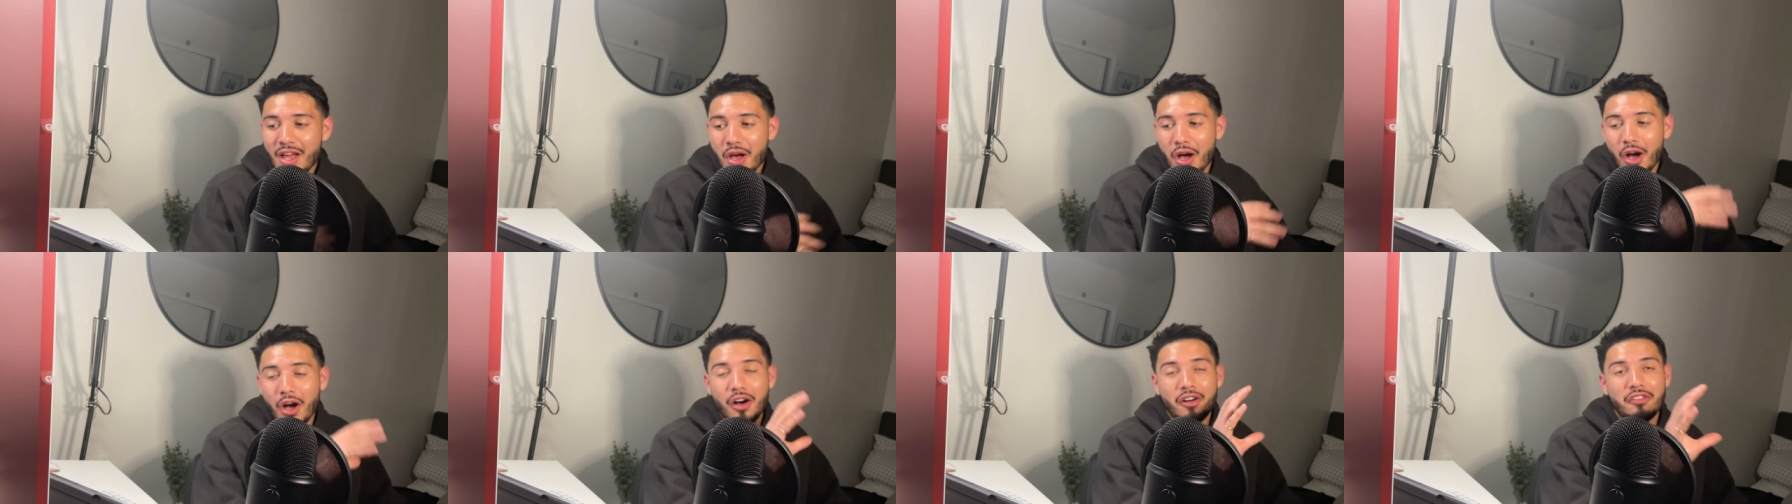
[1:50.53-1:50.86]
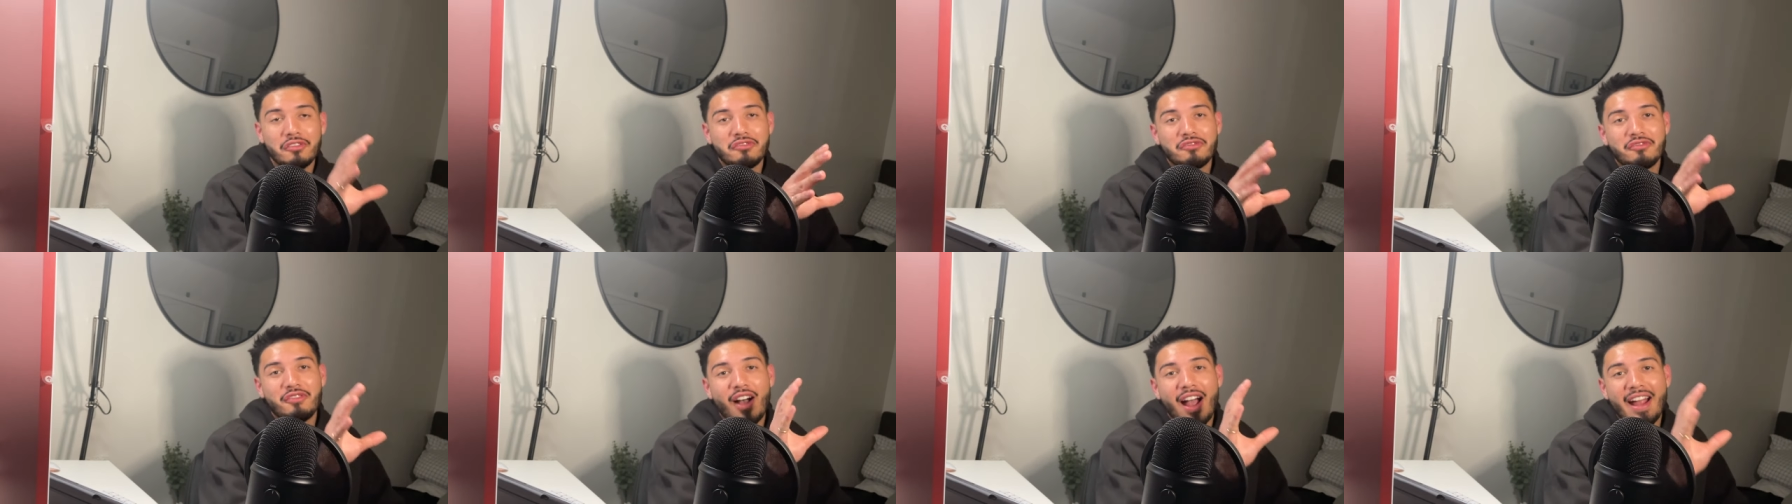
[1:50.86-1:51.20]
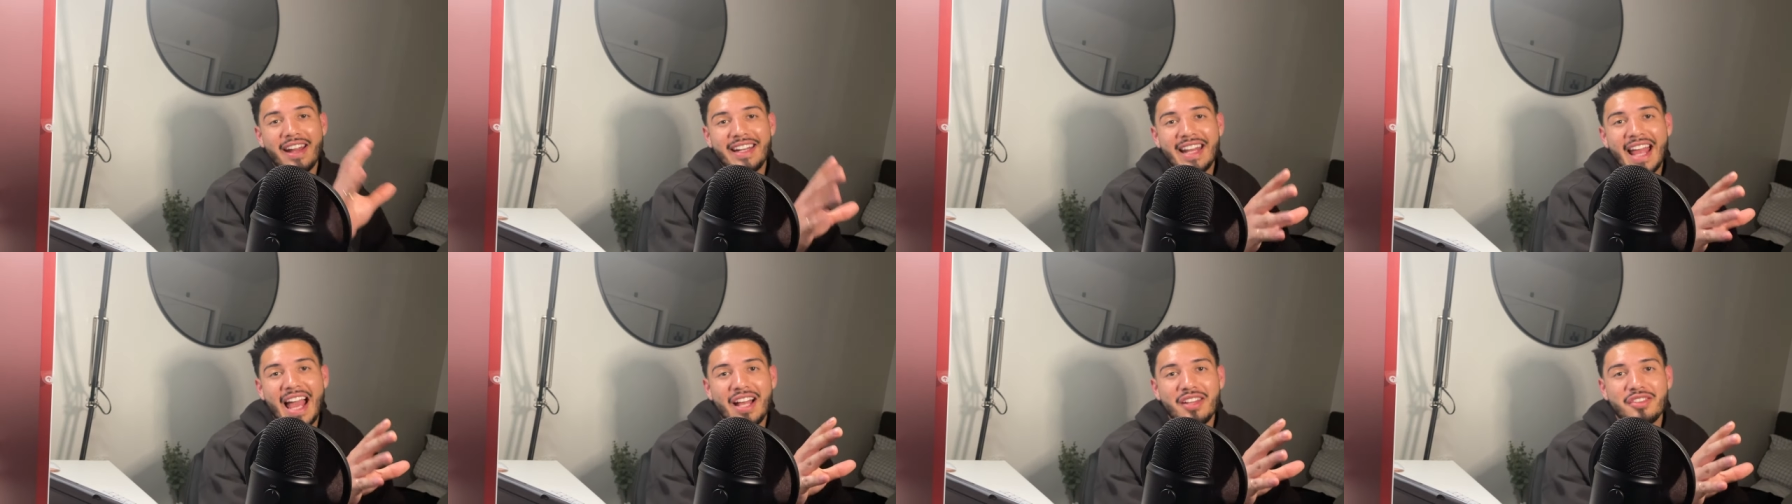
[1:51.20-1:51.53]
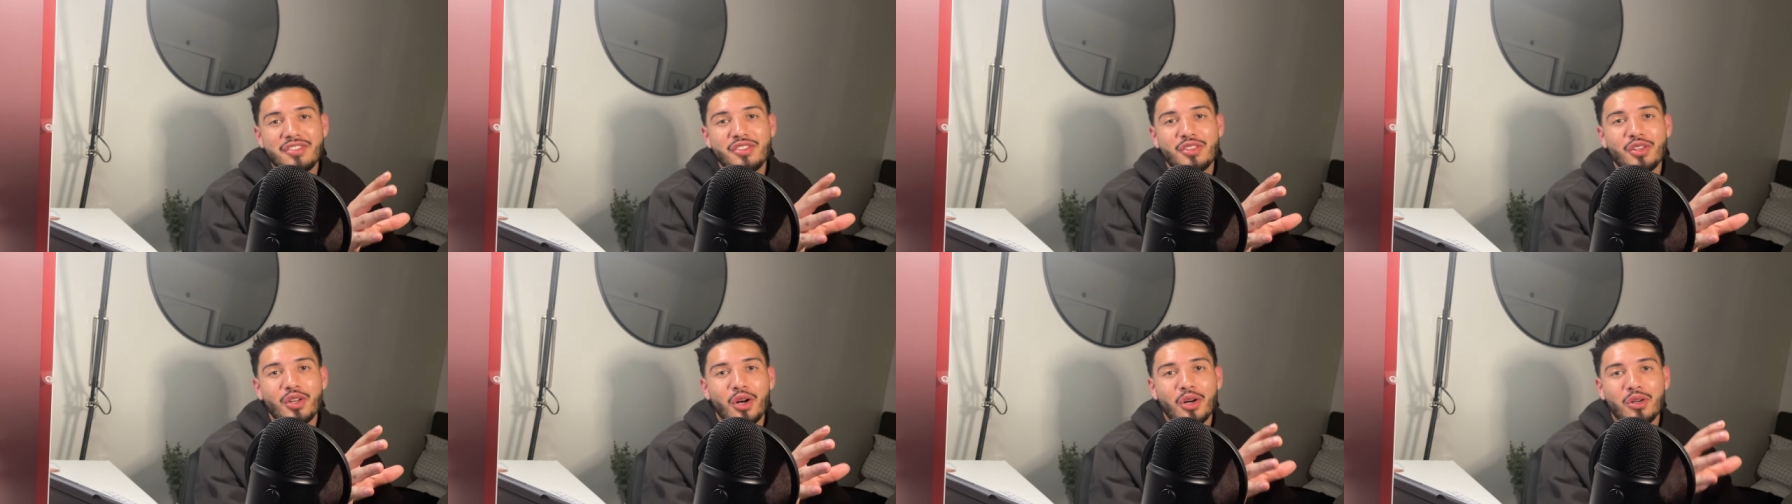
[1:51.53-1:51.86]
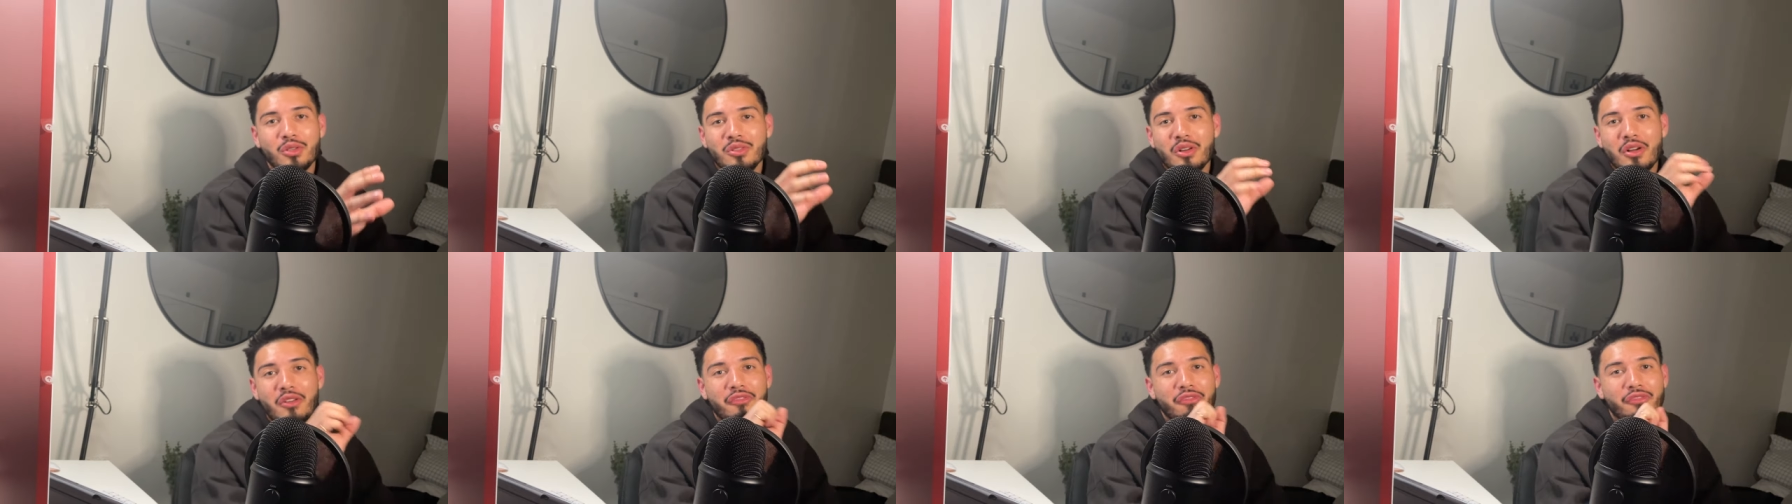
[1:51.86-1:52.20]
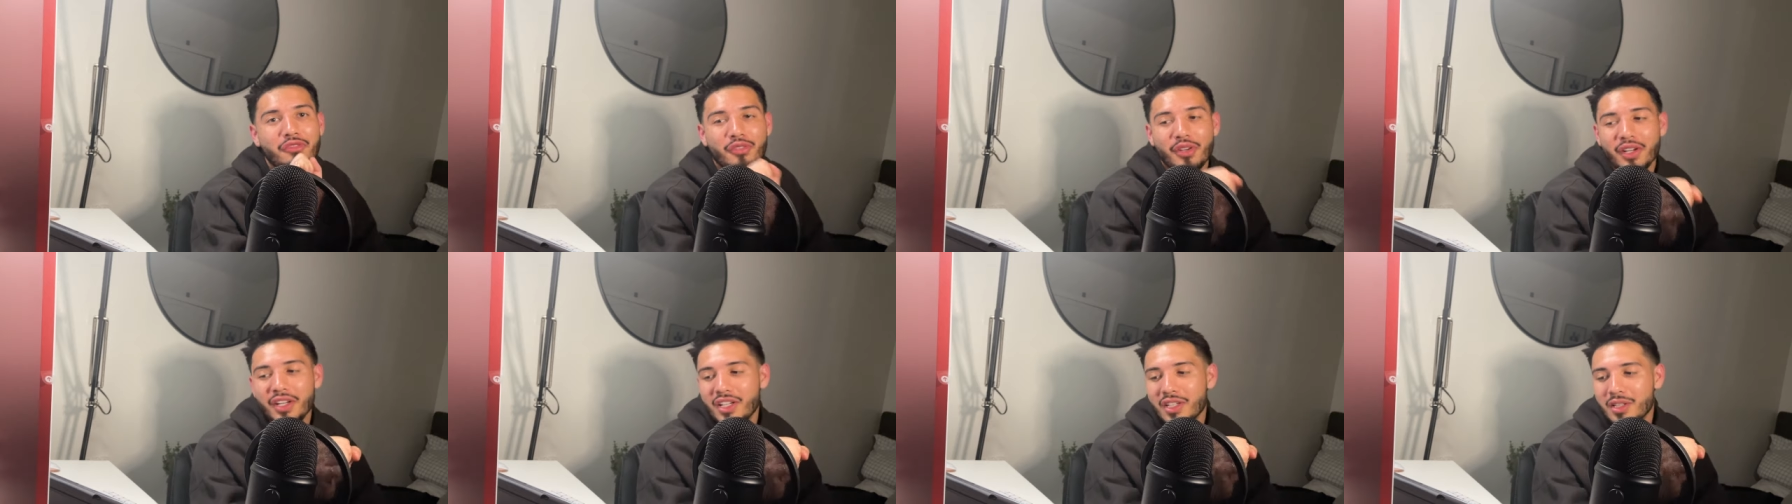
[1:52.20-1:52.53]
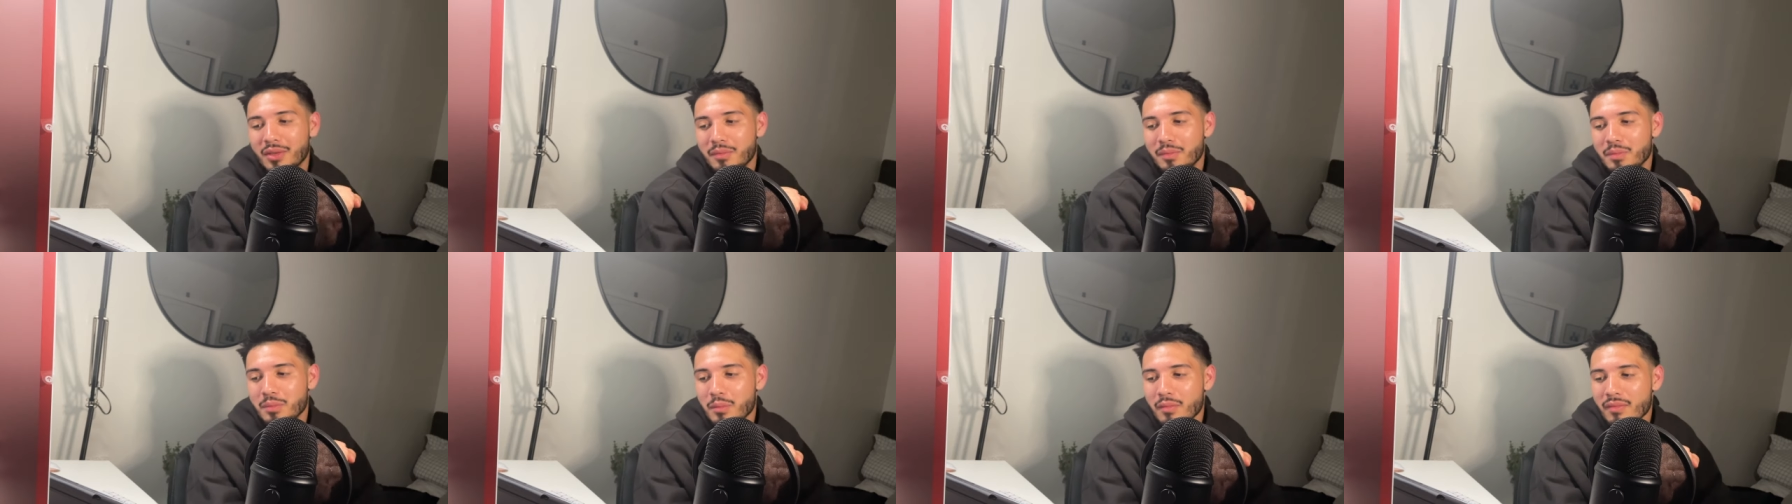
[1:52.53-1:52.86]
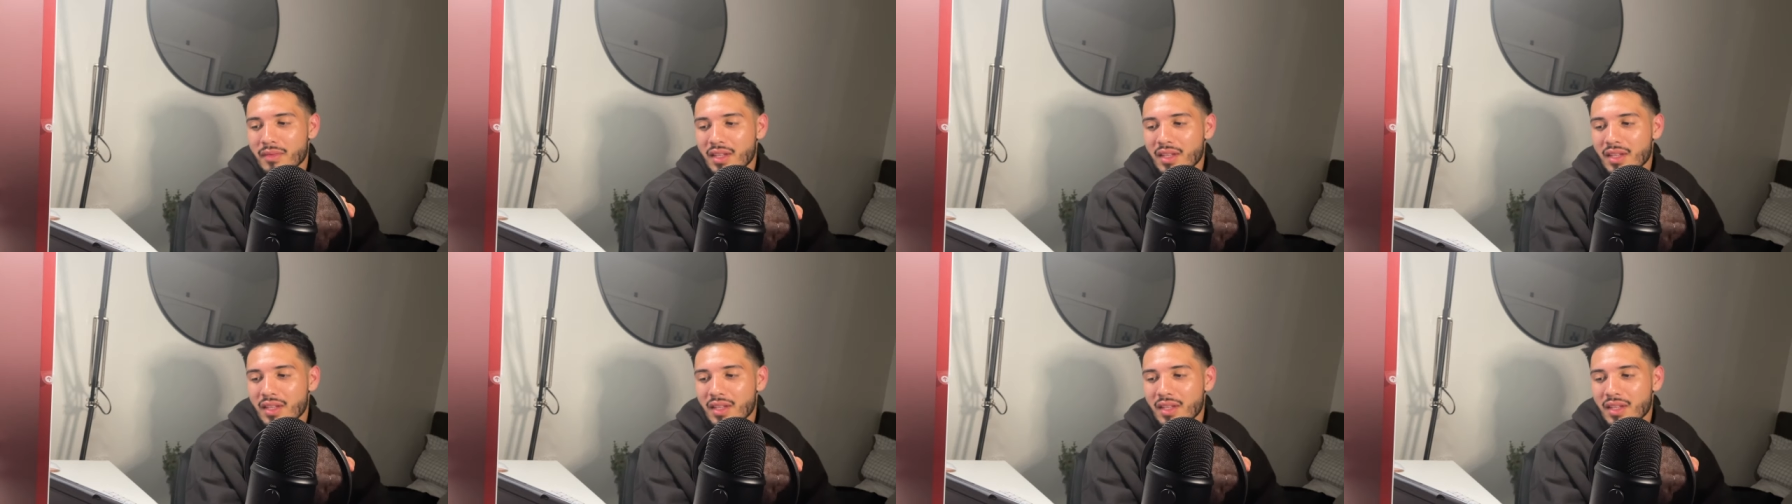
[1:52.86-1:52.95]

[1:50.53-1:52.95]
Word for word: of financial freedom.